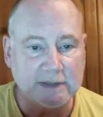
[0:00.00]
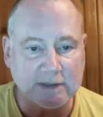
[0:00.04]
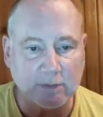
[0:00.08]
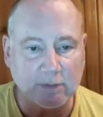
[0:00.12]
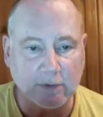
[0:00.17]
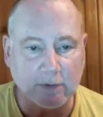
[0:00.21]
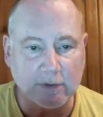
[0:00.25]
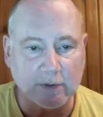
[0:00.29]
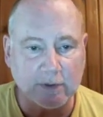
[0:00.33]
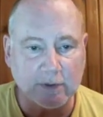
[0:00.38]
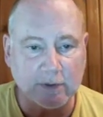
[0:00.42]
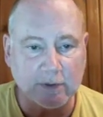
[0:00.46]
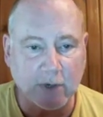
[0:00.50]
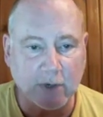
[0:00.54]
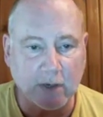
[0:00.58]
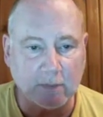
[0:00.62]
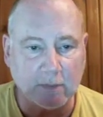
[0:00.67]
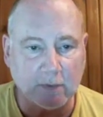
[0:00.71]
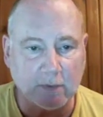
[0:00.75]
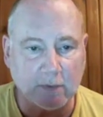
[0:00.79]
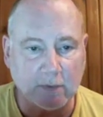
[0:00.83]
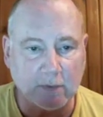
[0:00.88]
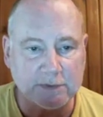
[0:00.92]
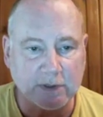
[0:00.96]
see what their
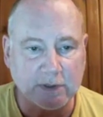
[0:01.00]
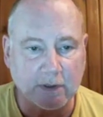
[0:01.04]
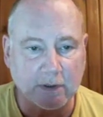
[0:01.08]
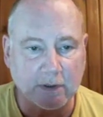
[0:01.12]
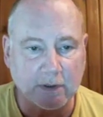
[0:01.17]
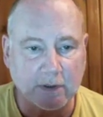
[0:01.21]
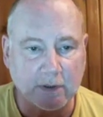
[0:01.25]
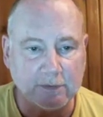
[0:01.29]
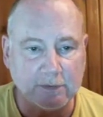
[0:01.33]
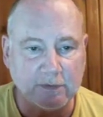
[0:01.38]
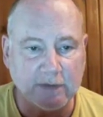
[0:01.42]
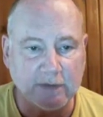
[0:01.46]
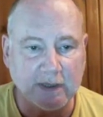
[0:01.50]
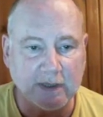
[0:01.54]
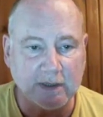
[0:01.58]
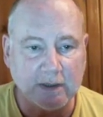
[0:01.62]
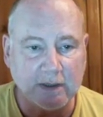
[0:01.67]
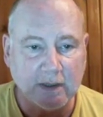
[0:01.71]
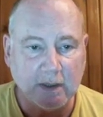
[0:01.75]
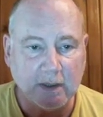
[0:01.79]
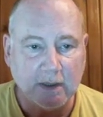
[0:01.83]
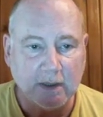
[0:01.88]
problems are. Do they,